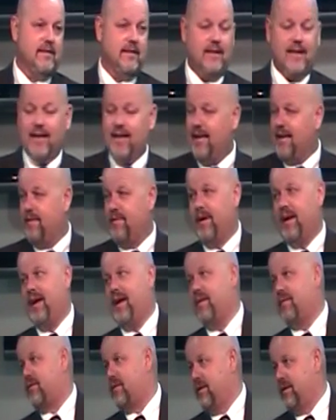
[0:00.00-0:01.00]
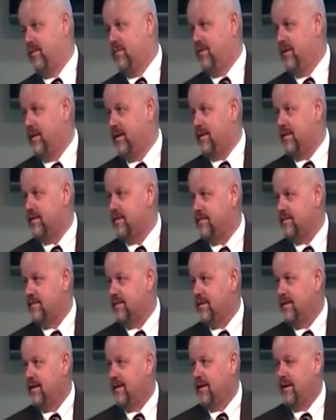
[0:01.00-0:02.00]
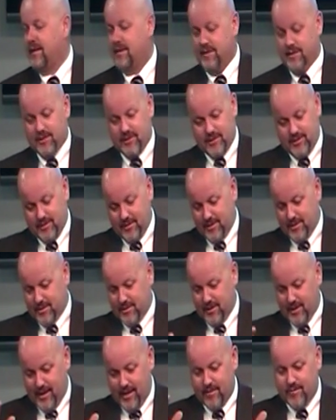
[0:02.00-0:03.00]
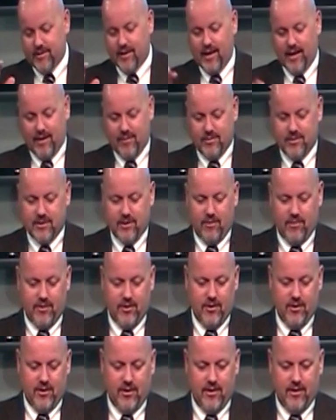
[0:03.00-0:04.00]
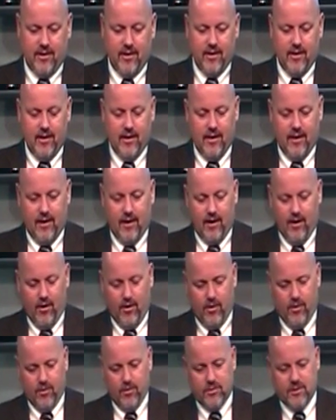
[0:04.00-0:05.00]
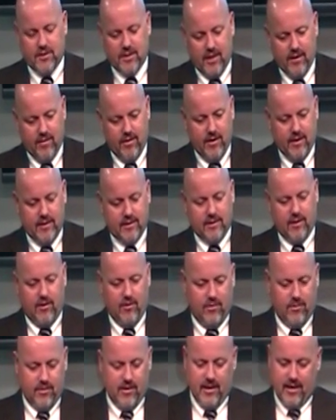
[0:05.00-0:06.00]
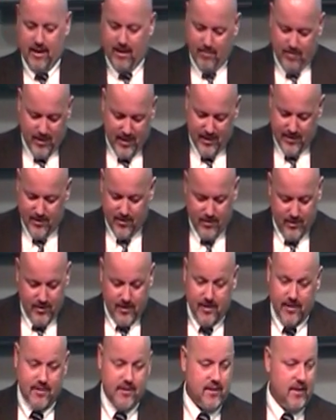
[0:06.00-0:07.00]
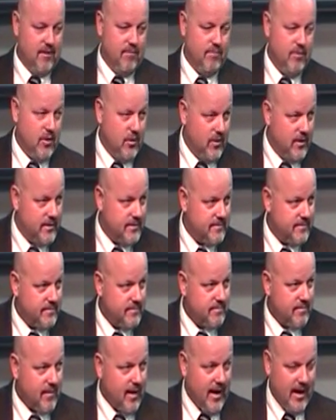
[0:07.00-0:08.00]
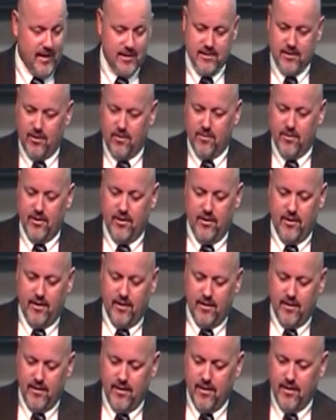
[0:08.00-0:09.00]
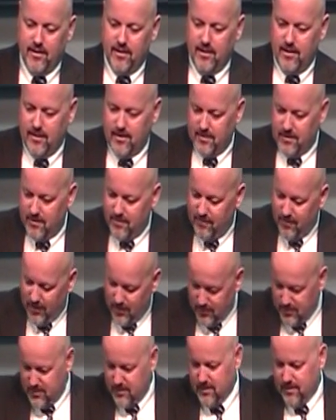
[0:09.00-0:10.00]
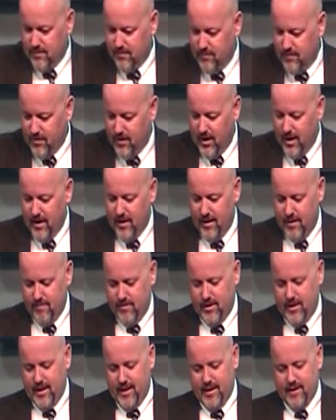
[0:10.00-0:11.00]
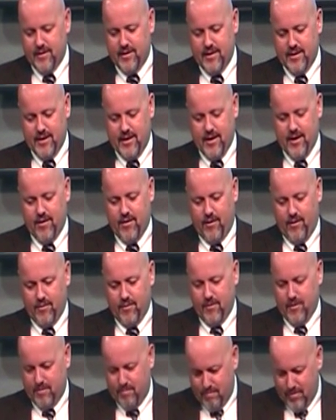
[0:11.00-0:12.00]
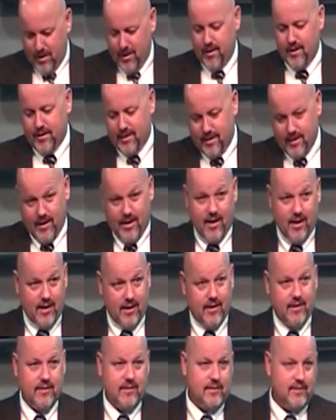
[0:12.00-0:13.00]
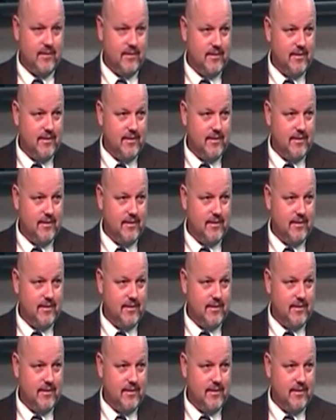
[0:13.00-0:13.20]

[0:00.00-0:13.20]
Didn't even get through with it. Just left it. I was going to do a whole series on, and I may do it at some point. I was going to do a devotion for every day of the year on the but gods.